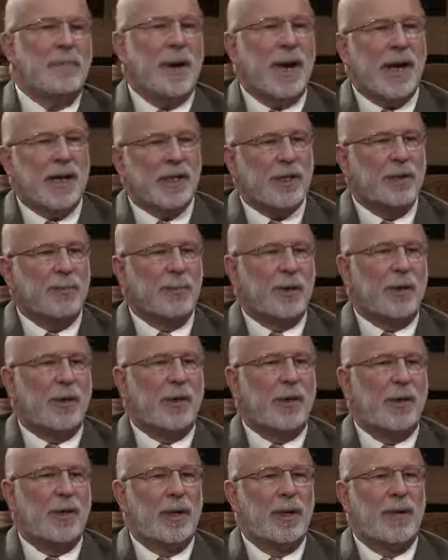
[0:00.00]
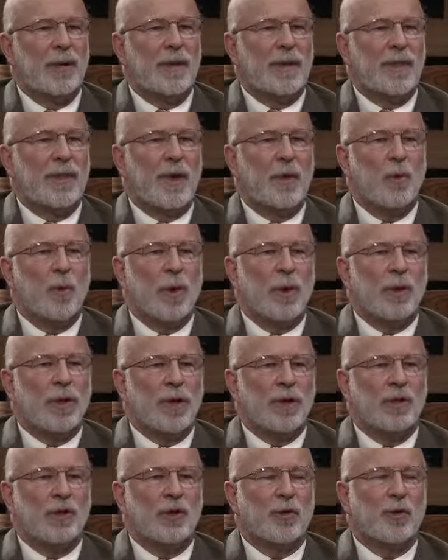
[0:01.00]
possible that where
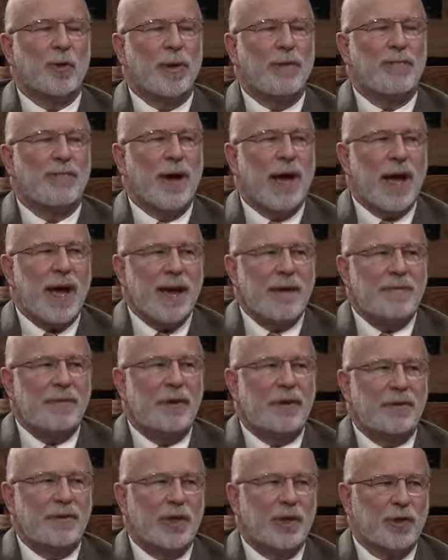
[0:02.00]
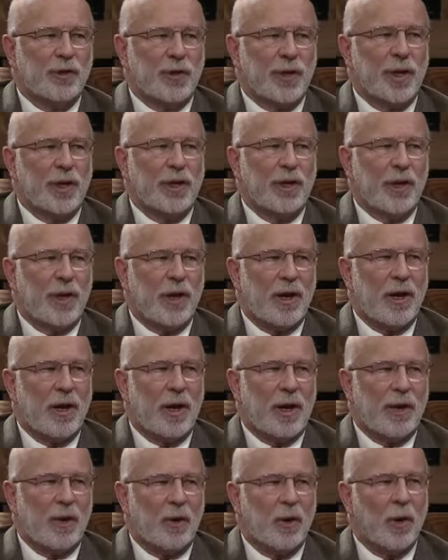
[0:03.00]
there's a revival of Sharia
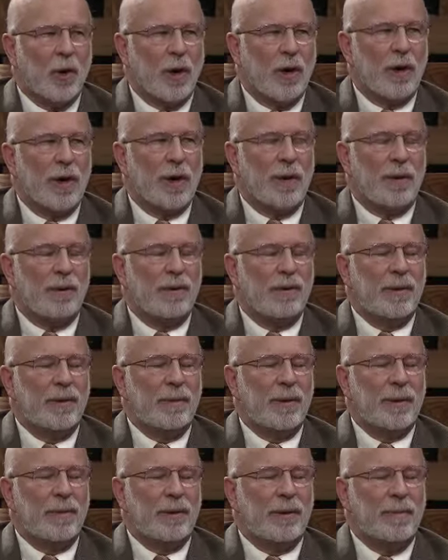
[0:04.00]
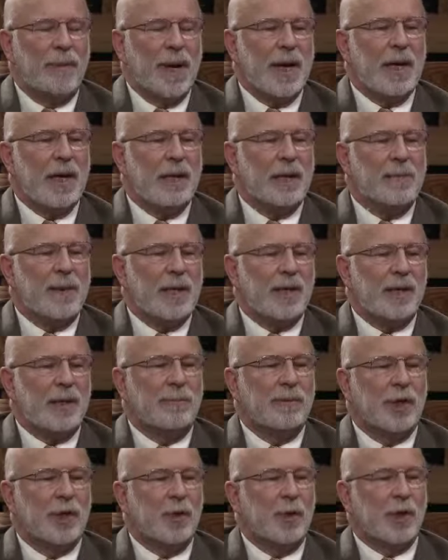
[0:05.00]
law, or uh, the many of the
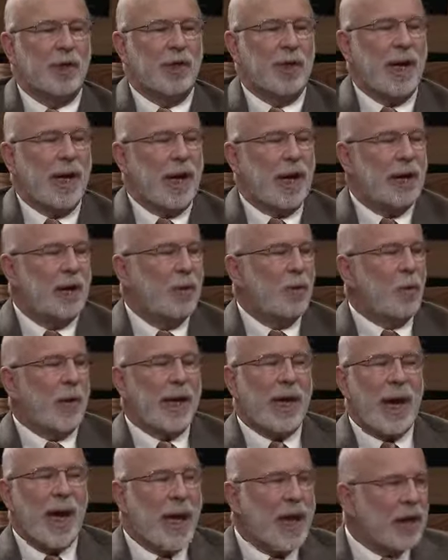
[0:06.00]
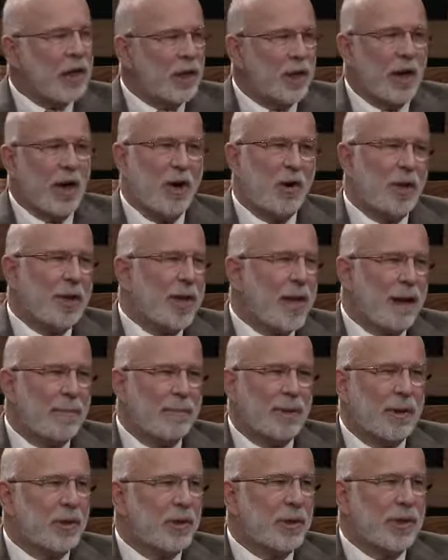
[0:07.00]
Muslims who are saying we can't go in
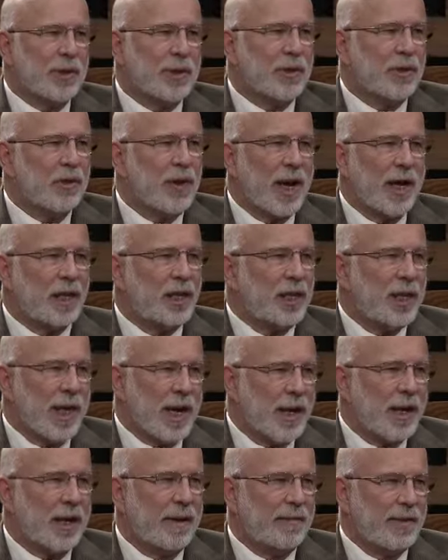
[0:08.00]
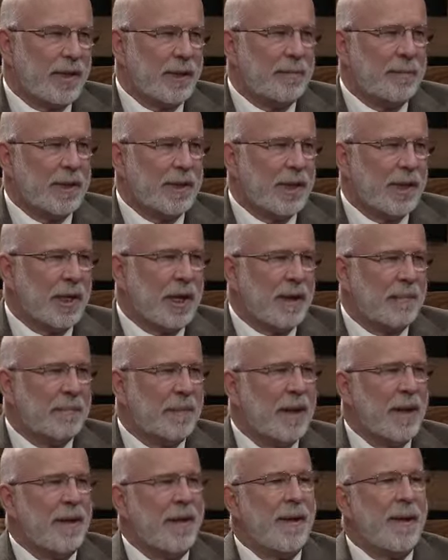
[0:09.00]
that pluralist direction, that gives up Islam,
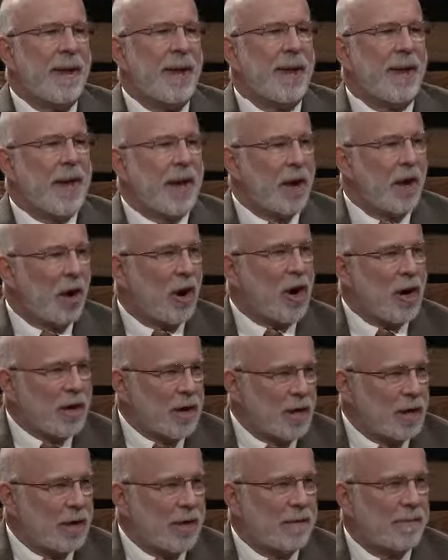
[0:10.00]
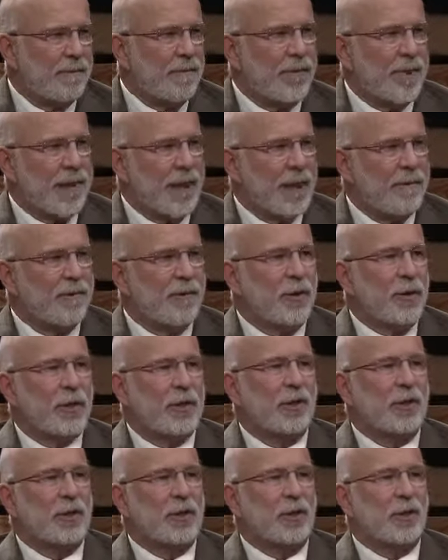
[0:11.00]
and they harden the
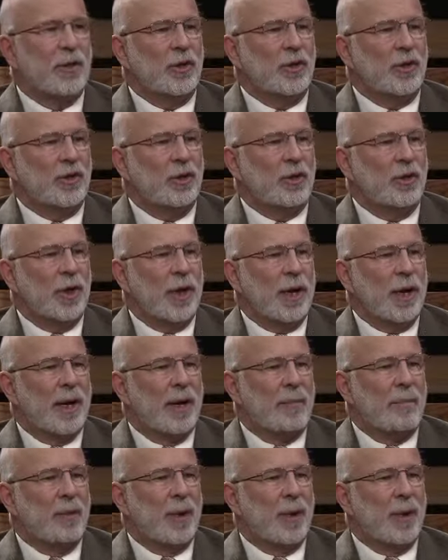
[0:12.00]
effort to uh,